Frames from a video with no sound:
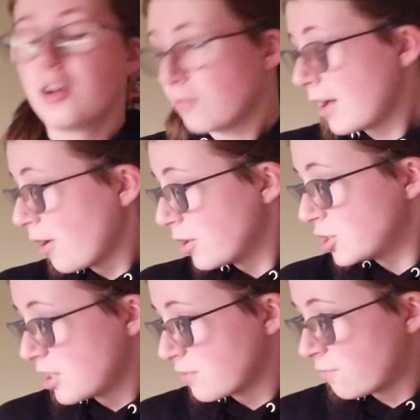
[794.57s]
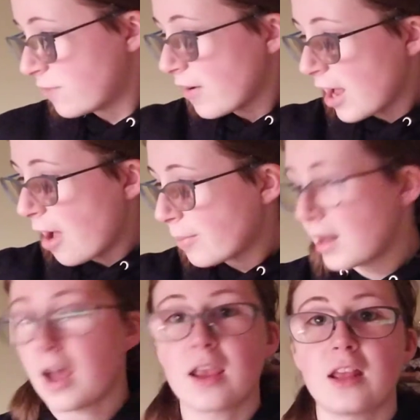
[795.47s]
Right now, she is very happy
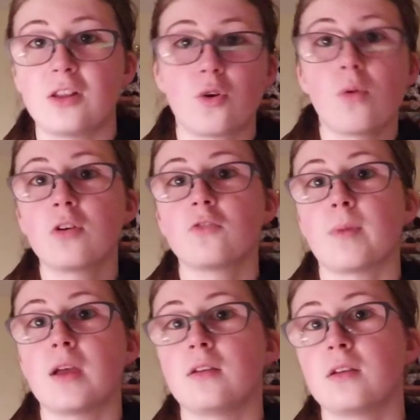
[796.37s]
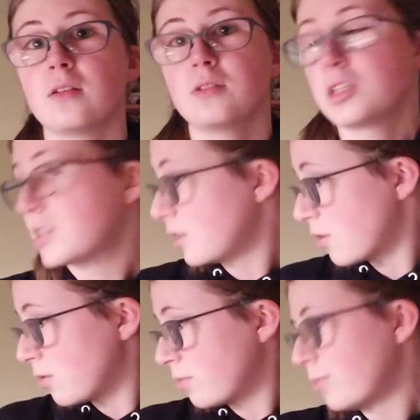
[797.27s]
lying in the corner of my, just in the
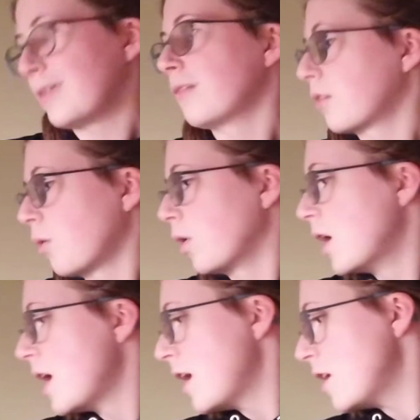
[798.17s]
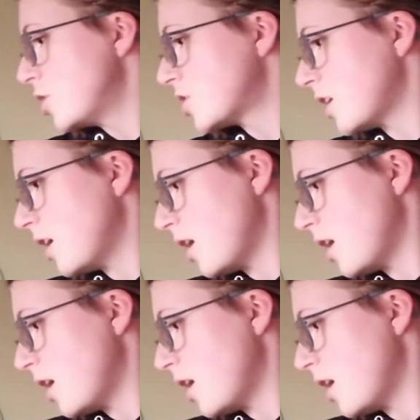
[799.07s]
corner, just